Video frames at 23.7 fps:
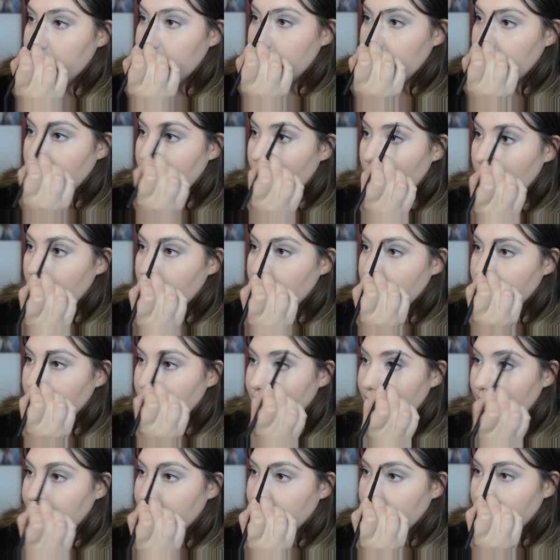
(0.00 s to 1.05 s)
if you know who the
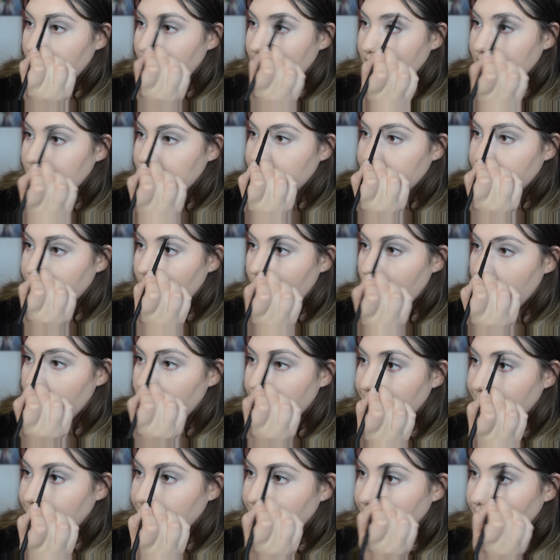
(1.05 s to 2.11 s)
Ripper is
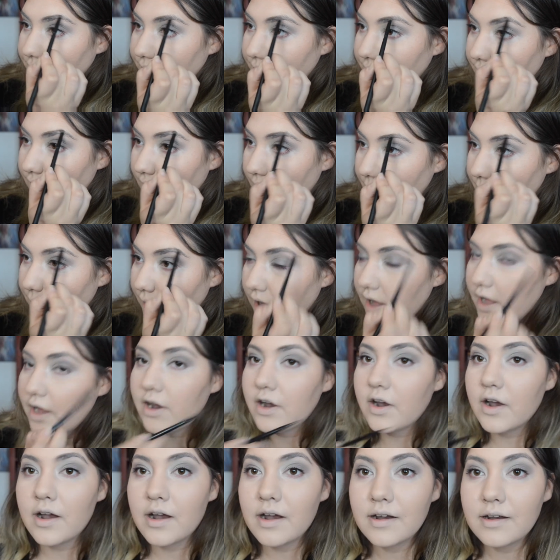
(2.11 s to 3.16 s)
from
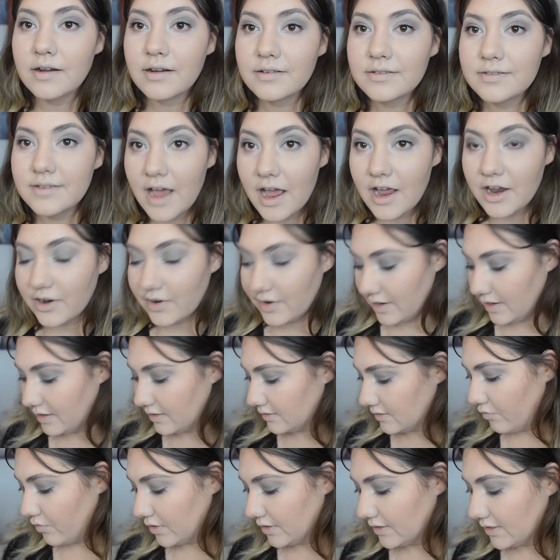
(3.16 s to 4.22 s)
Vampire
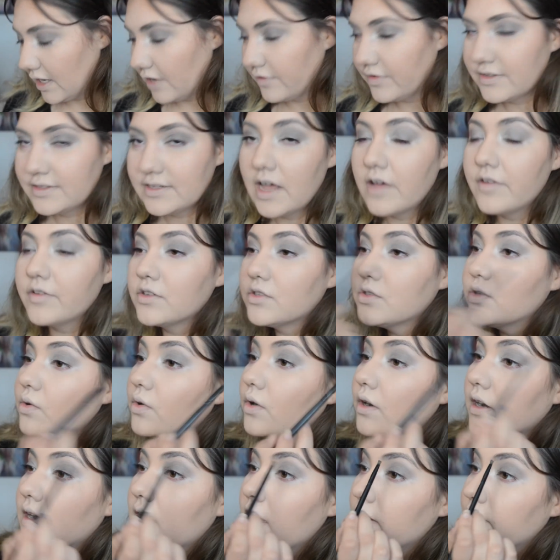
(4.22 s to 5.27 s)
Diaries, when Stefan
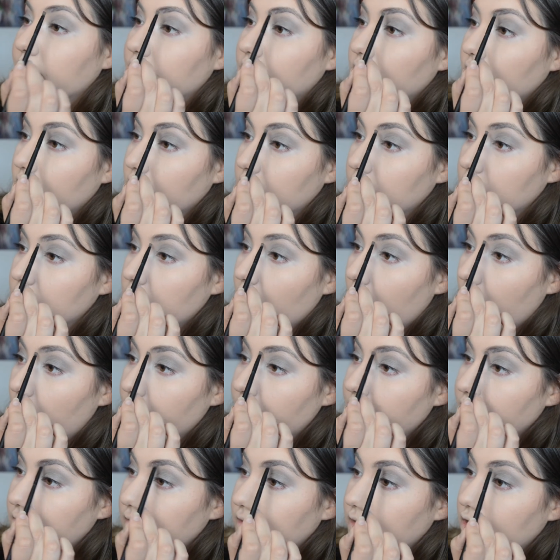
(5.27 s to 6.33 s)
Salvatore kind of turns
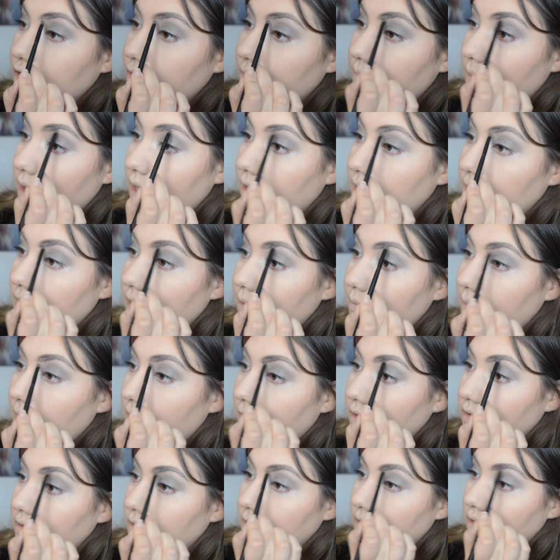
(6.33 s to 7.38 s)
off his humanity
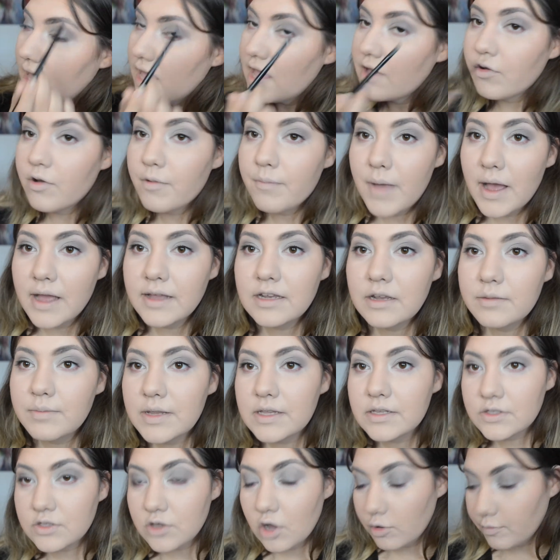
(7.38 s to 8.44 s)
button, it reminded me
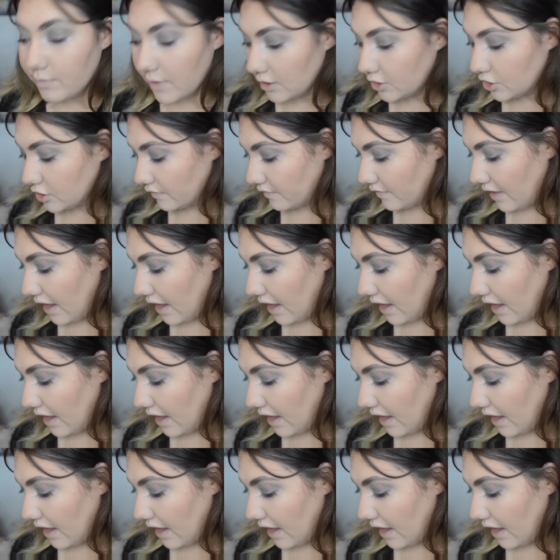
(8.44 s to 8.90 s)
so much of